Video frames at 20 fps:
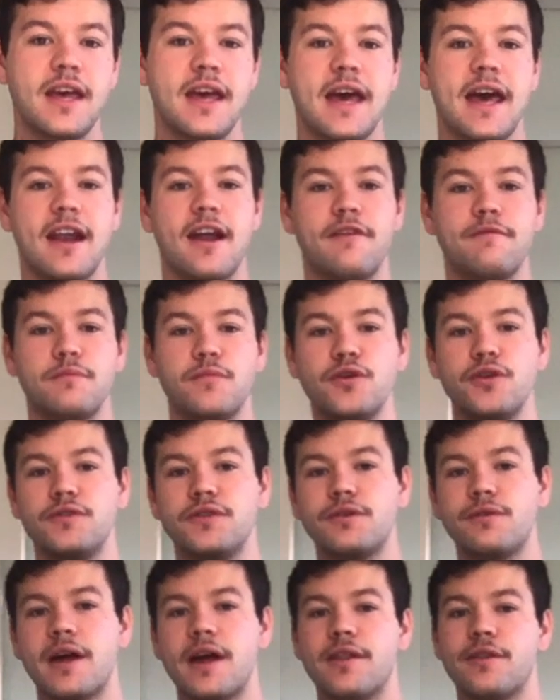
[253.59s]
and I've moved
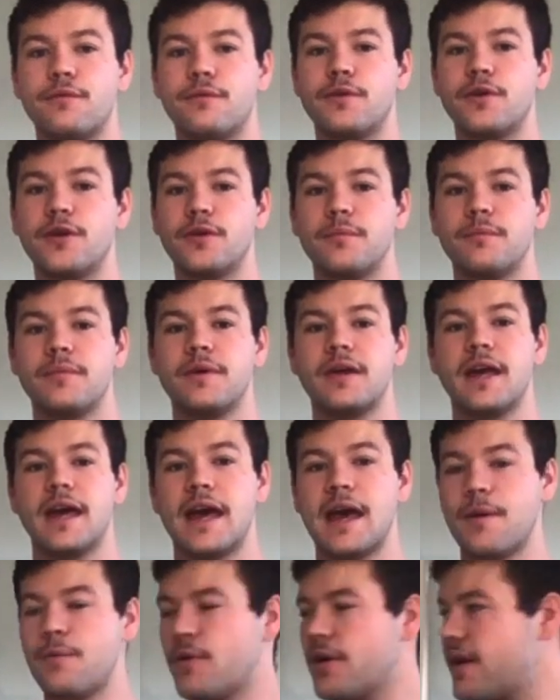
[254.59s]
around the room
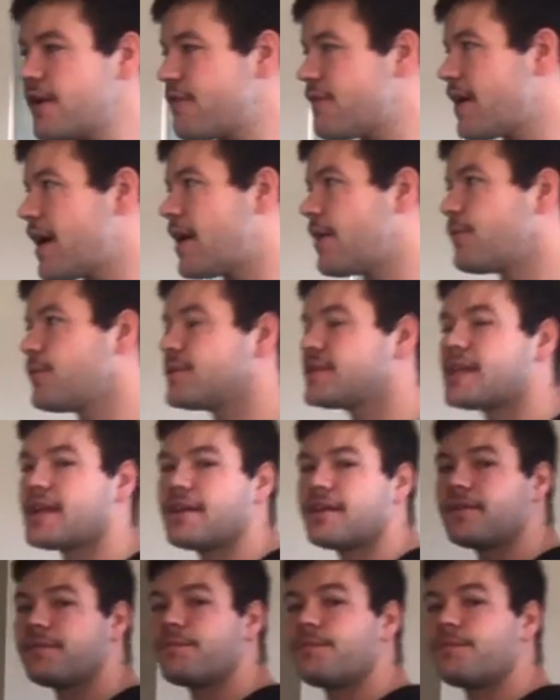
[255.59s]
and what I found was that